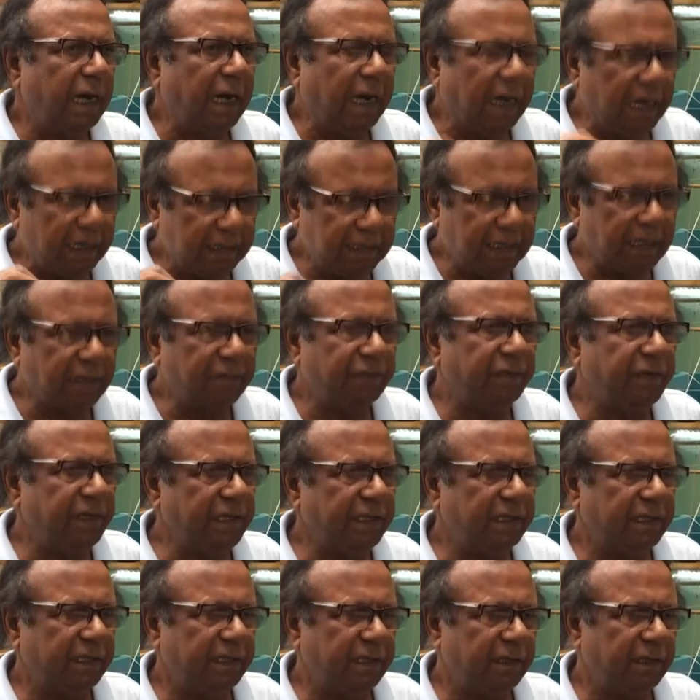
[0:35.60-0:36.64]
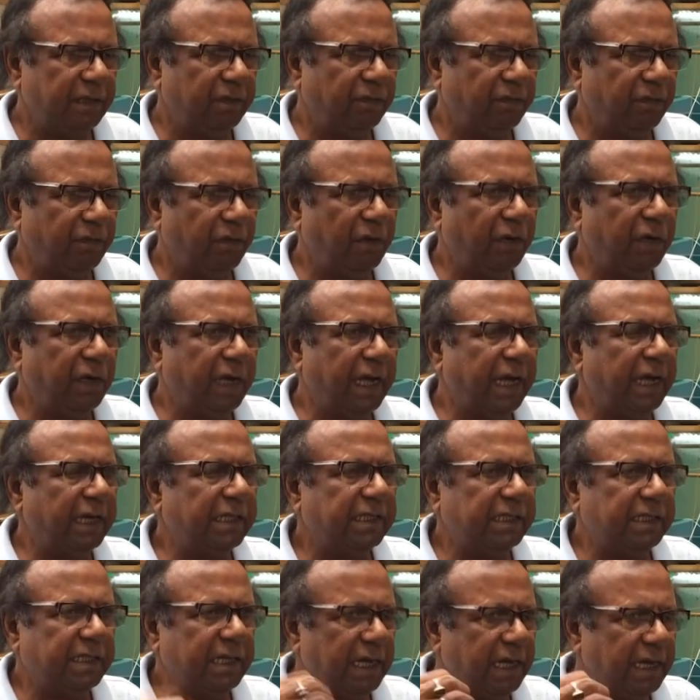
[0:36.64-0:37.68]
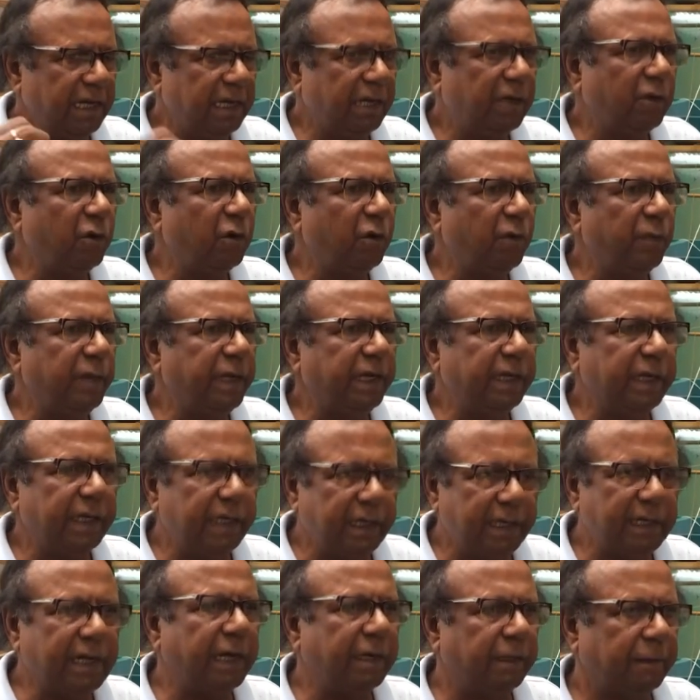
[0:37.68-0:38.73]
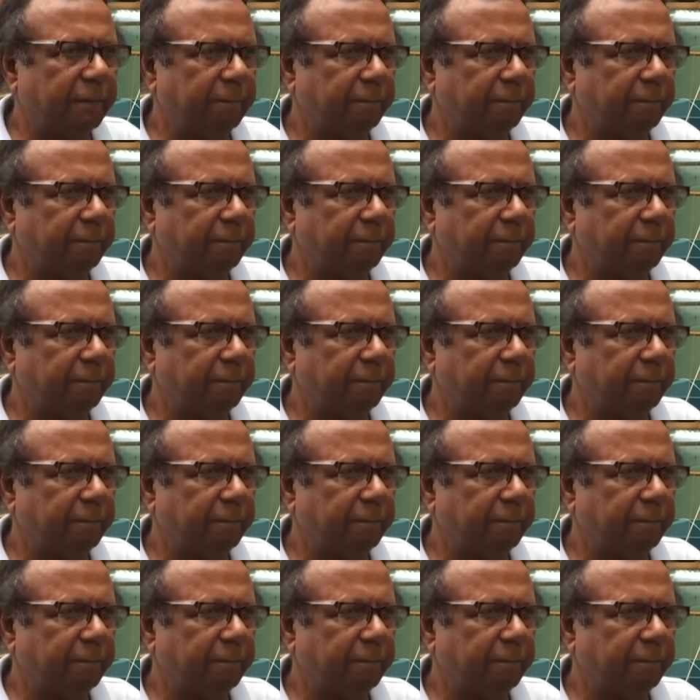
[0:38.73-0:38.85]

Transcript: other fish for extra economic return.